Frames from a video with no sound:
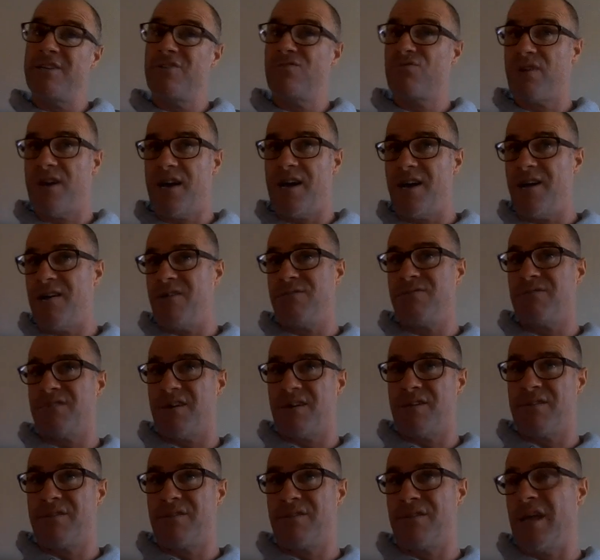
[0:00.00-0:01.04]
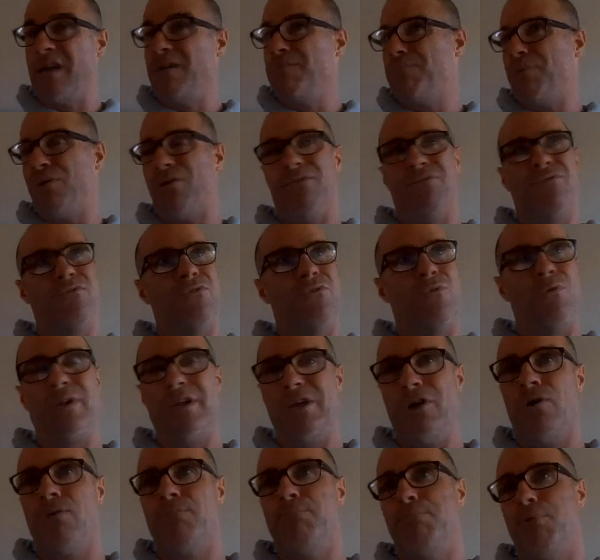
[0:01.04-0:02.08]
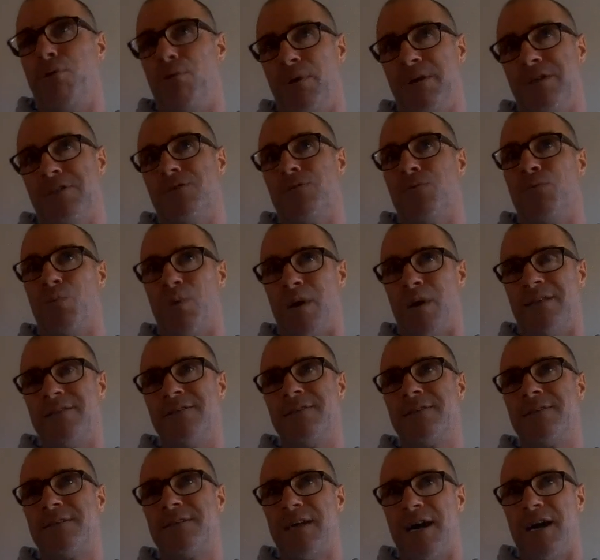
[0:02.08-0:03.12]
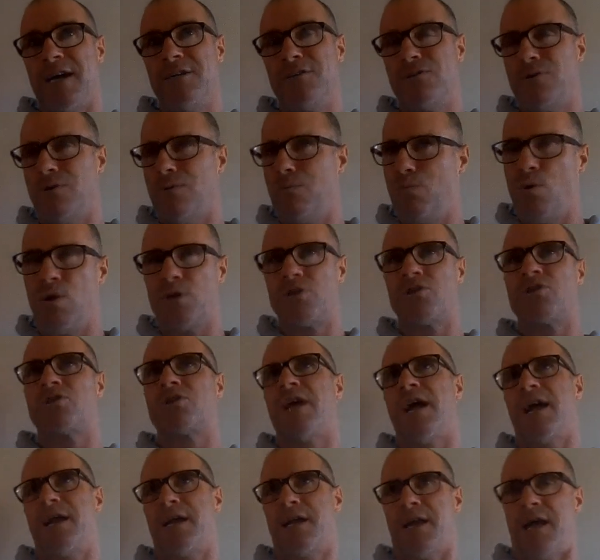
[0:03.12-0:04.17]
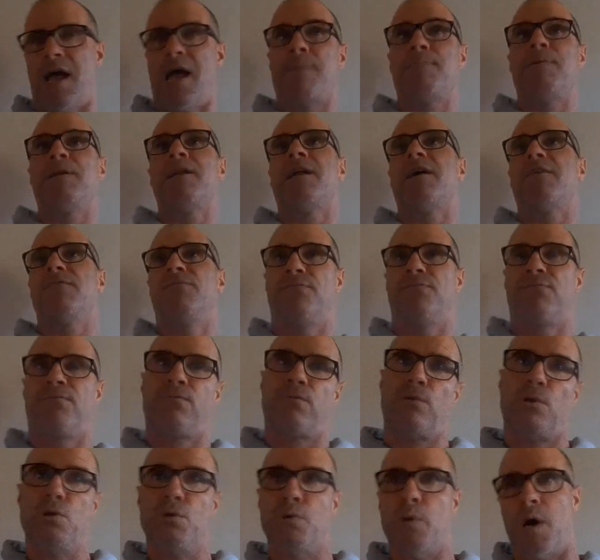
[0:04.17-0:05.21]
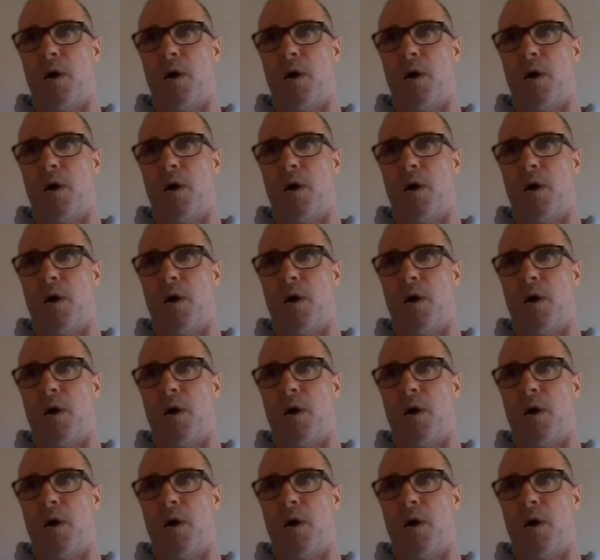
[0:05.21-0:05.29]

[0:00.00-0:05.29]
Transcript: trailed, I think, by 40 odd points at one stage. I watched that game and they flew